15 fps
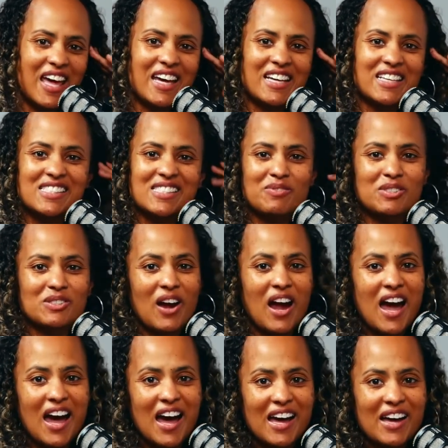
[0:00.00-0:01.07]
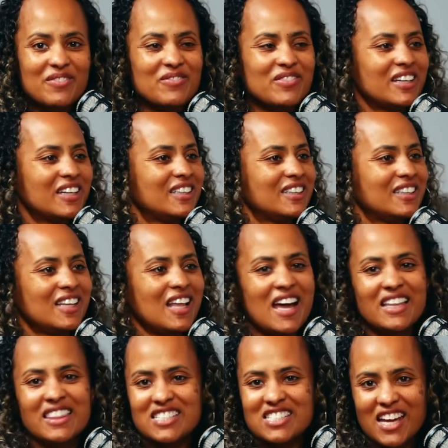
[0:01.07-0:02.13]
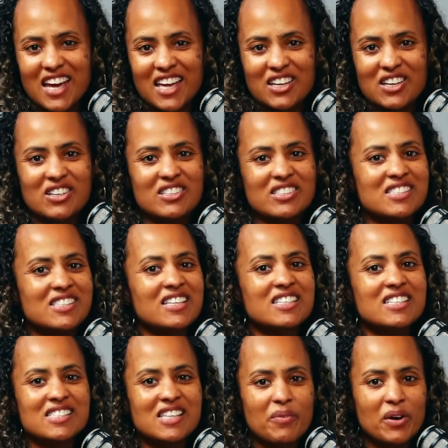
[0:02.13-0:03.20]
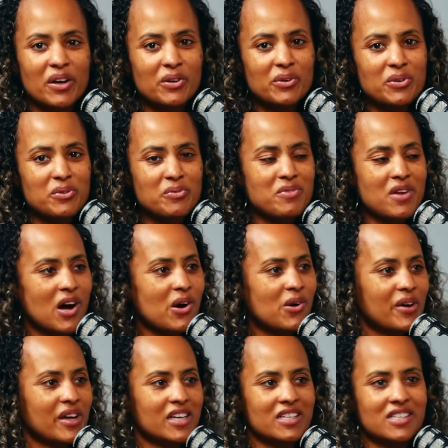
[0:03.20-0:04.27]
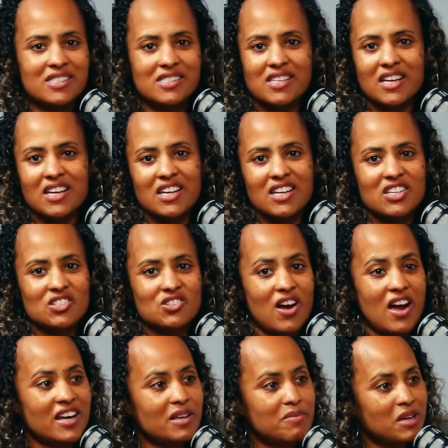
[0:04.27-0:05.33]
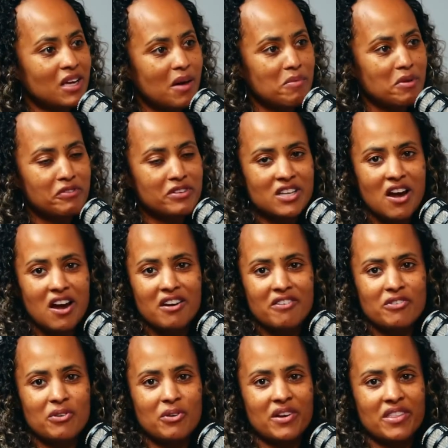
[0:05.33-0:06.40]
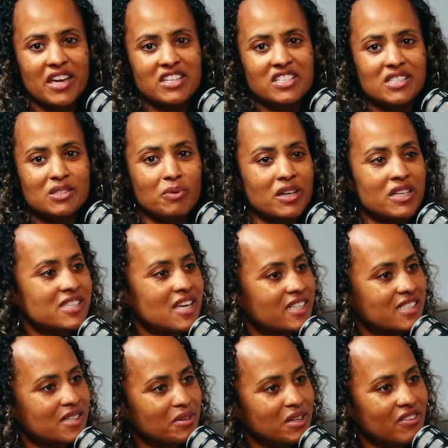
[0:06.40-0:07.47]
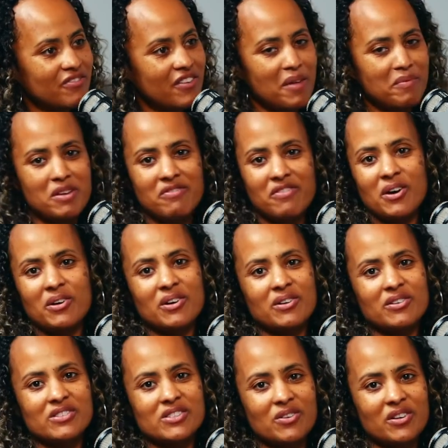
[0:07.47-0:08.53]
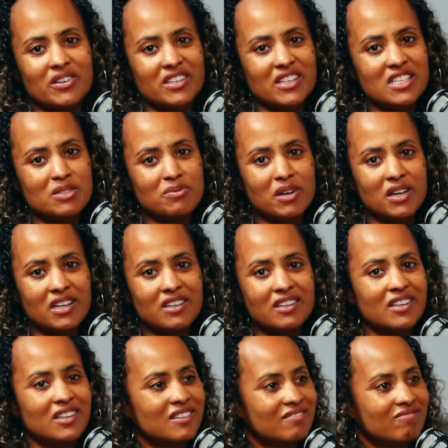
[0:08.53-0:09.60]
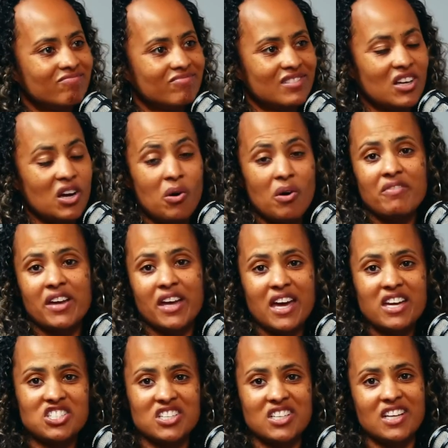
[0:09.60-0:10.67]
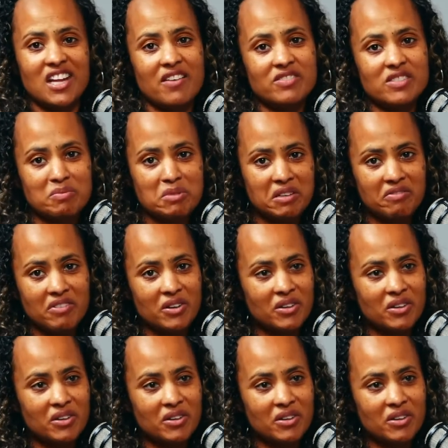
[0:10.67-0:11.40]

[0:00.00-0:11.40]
thanks. Subscribe, like the channel, send to someone who you know is trying to become a photographer, or they just want to take some good family photos, or they just want to go on vacation and have some good